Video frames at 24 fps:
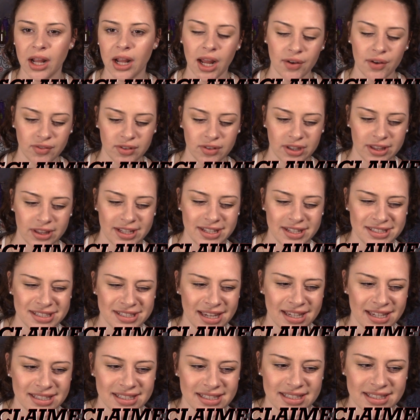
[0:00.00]
Half of the things
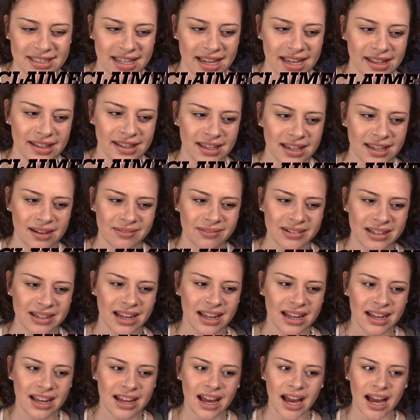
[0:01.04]
I'd say, like I would,
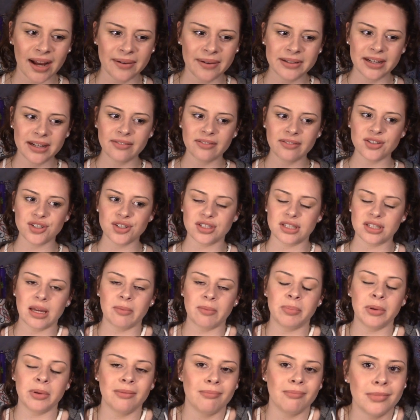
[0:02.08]
I would never just
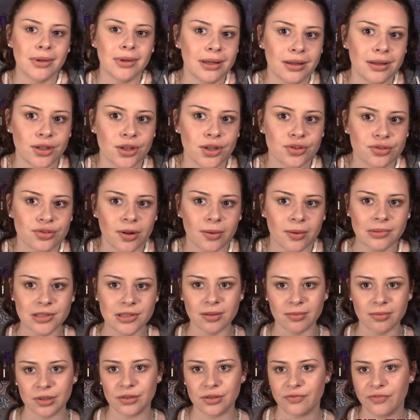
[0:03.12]
like be mean to
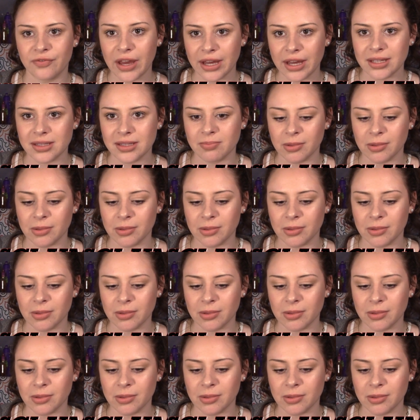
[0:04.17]
someone's face.